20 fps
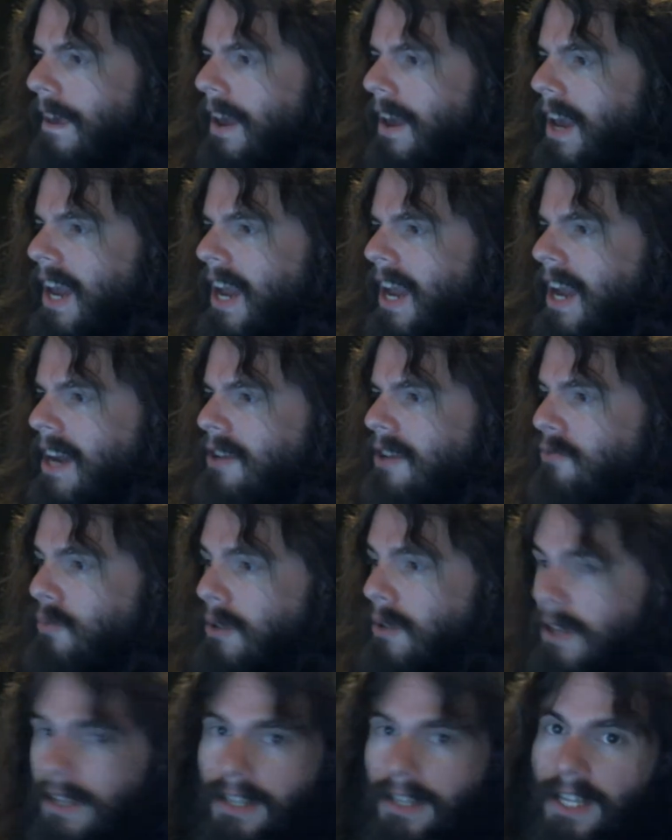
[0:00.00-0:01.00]
and
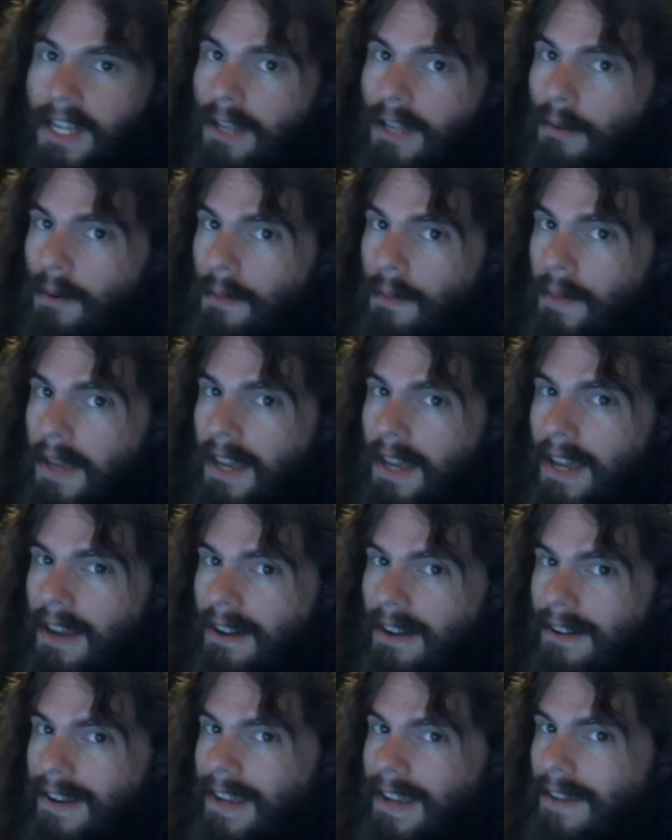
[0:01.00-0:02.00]
will continue to be
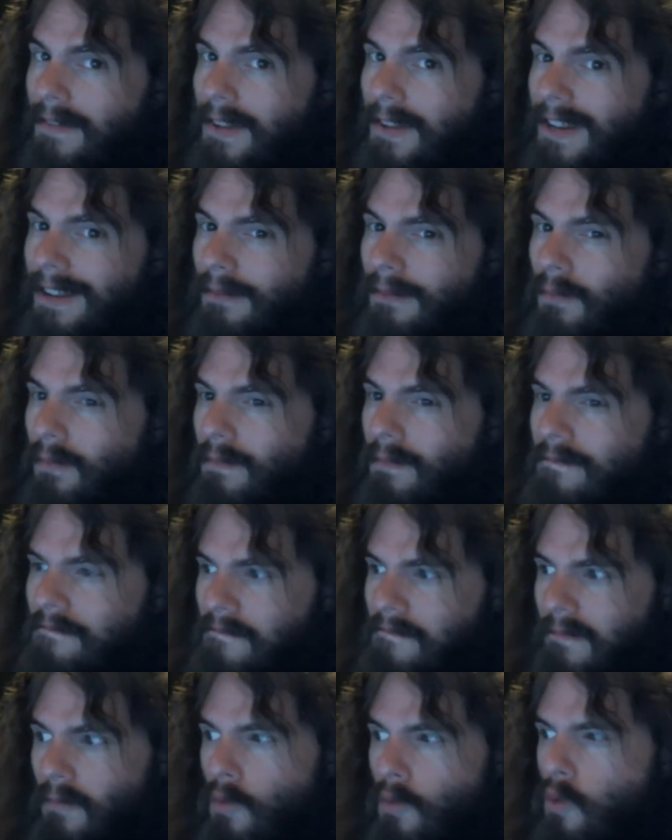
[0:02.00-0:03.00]
here even
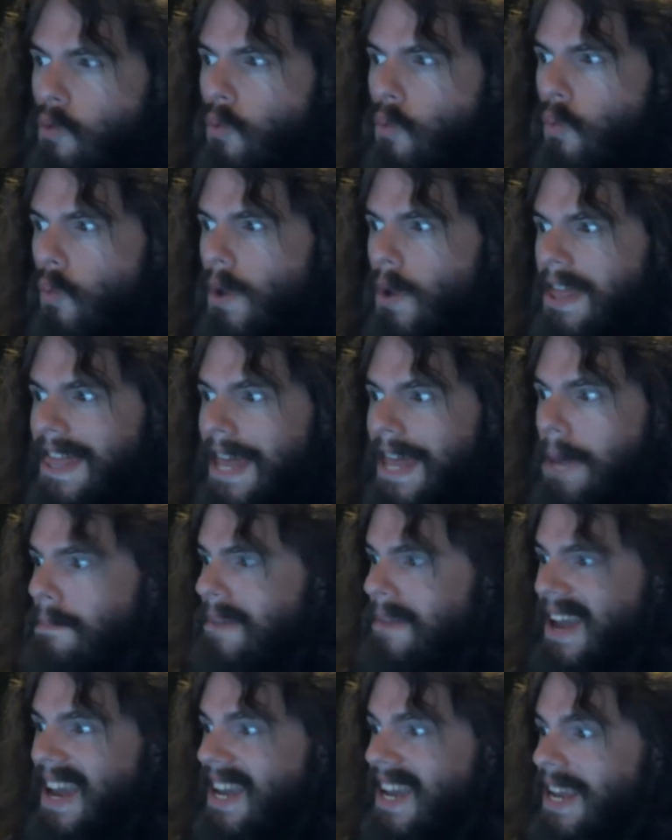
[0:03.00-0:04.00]
when they
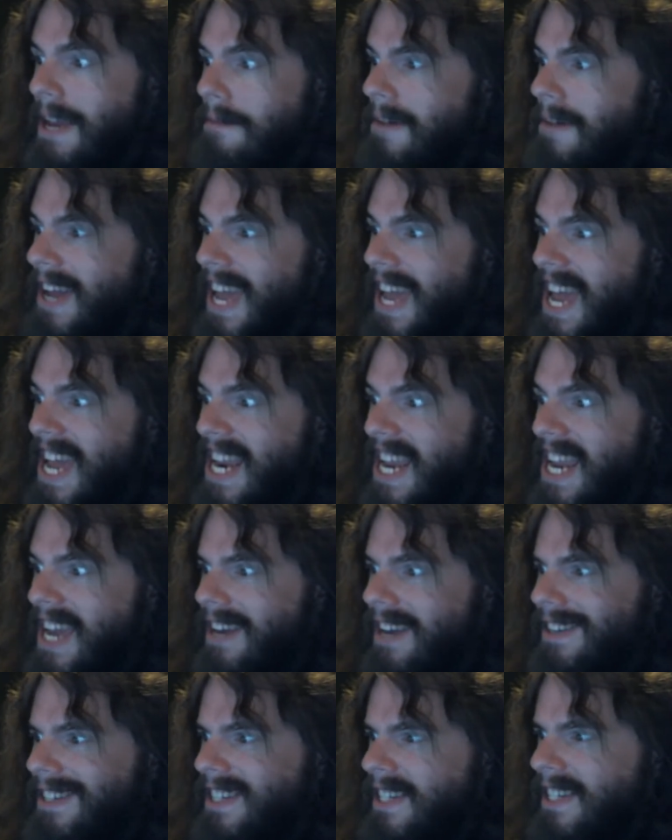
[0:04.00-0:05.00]
ban him again.
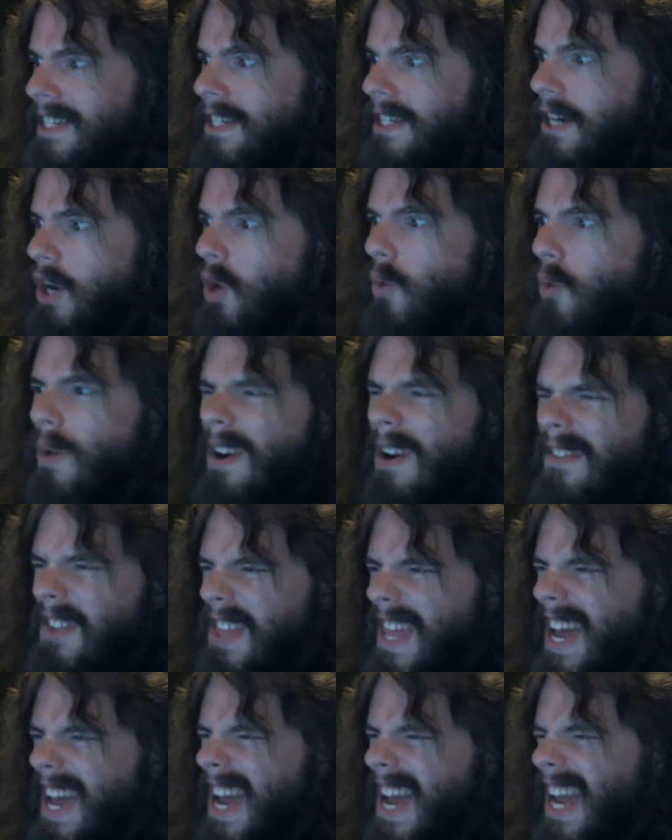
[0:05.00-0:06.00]
Whoever
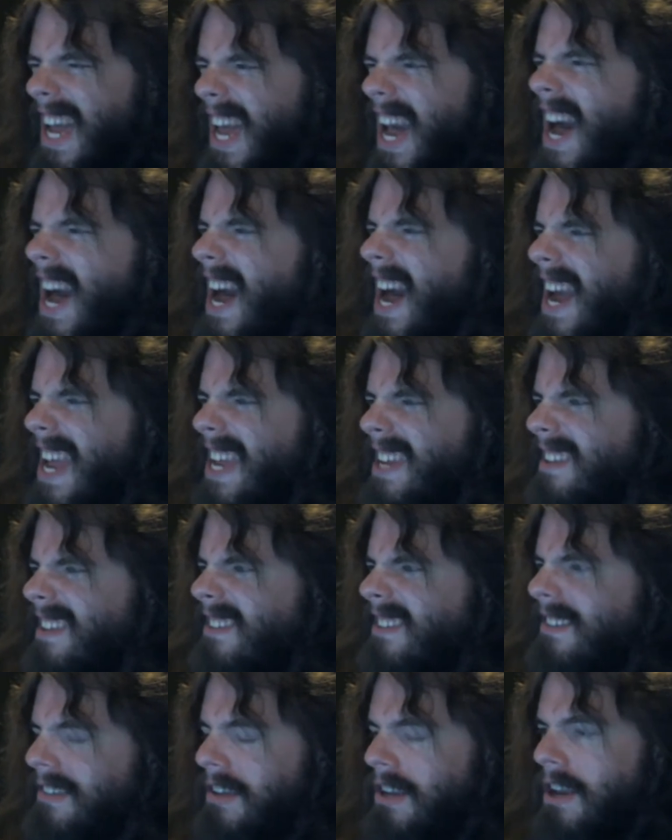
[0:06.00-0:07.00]
that guy
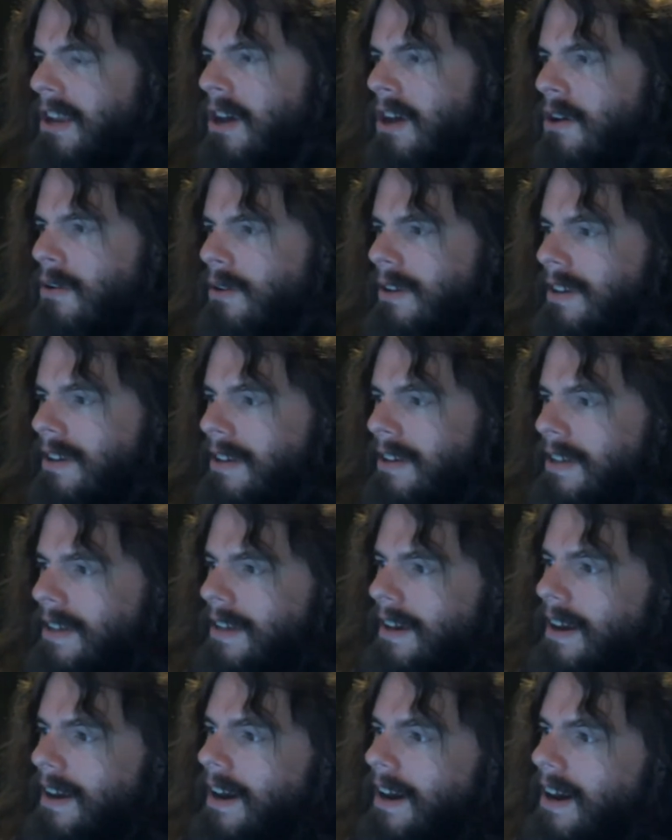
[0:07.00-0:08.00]
is, you know?
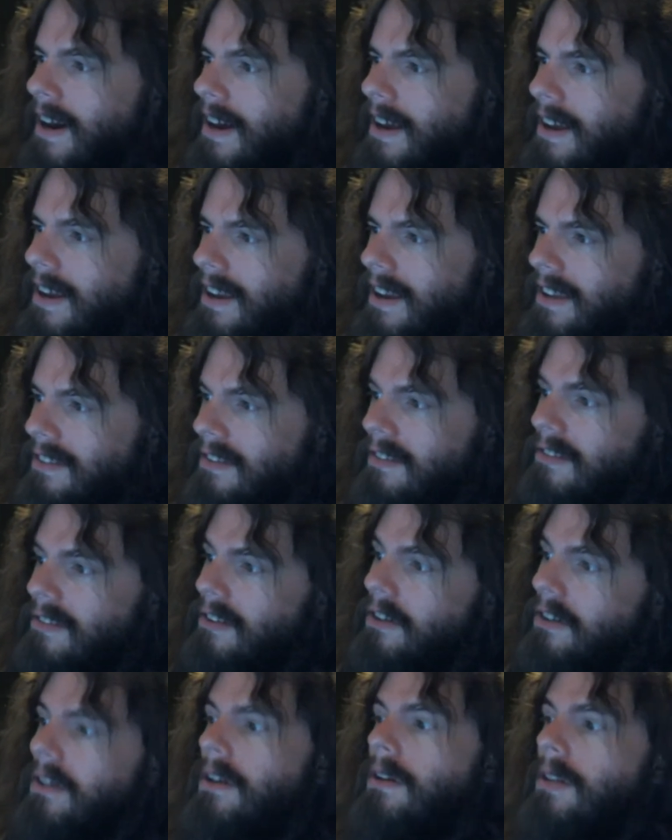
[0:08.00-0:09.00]
Because uh, it's
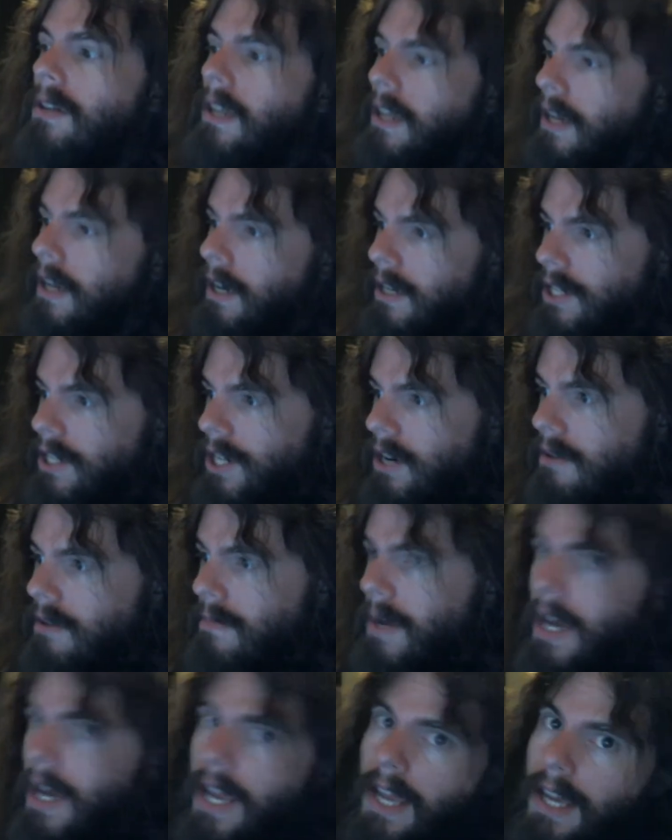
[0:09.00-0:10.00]
clearly not
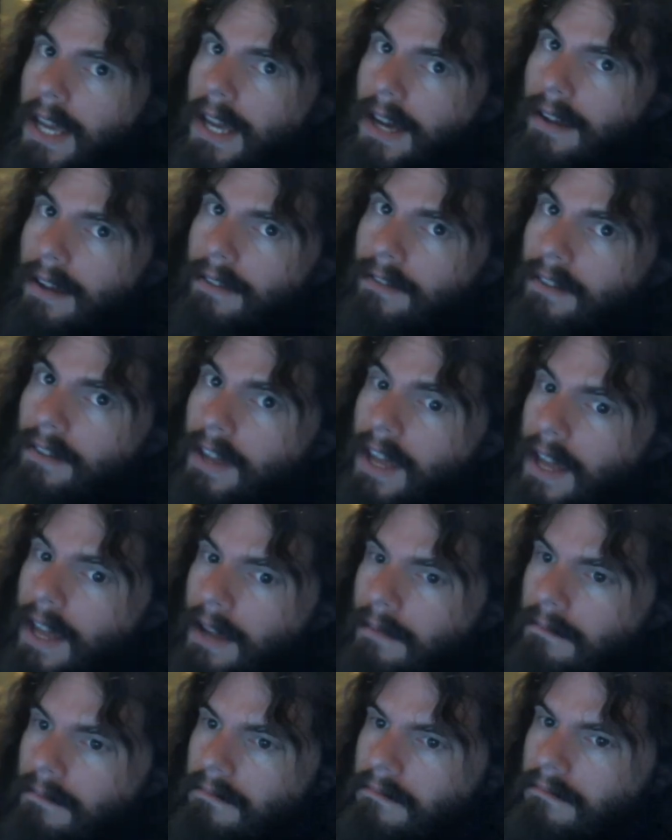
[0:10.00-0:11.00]
Jeremiah EXC.
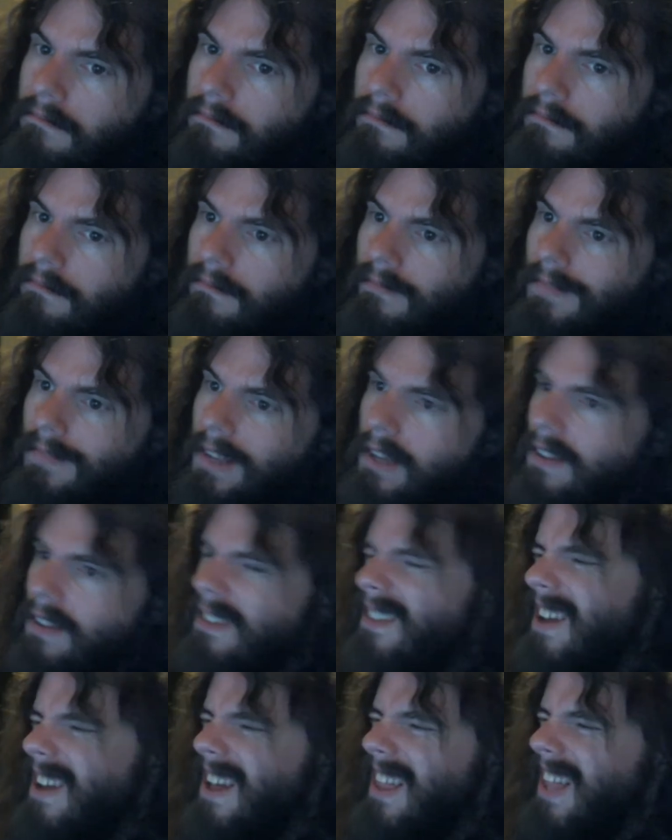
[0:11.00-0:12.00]

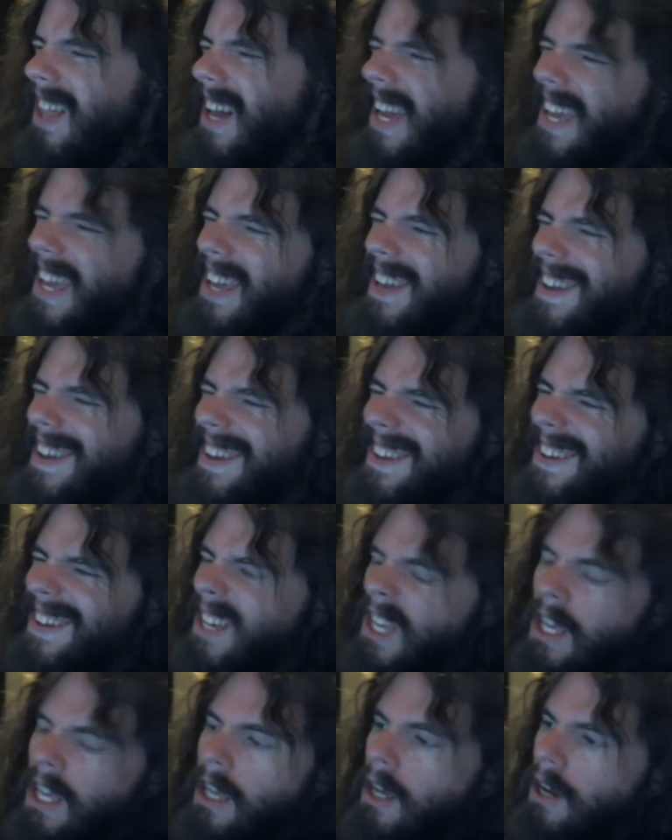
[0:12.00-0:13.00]
It's not like,
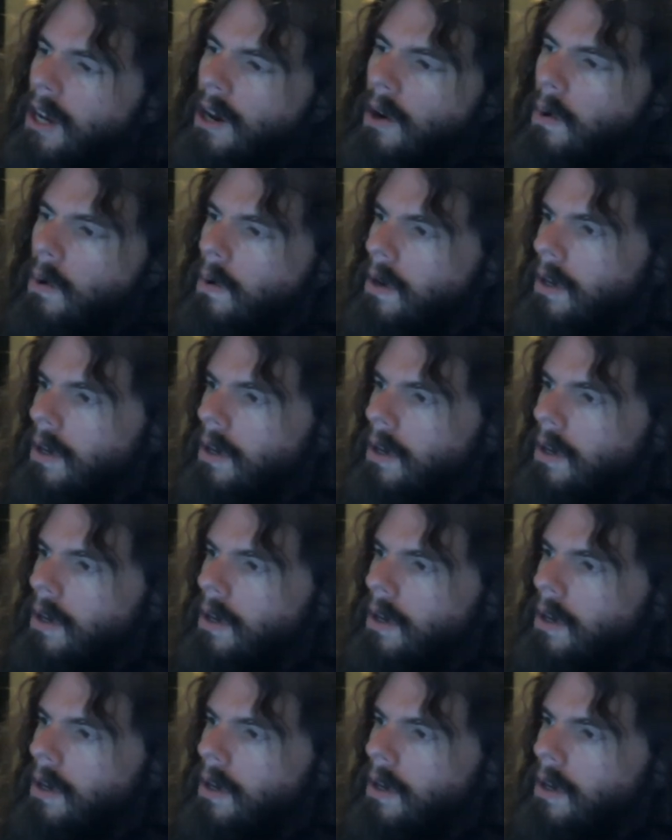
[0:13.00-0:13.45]
you know,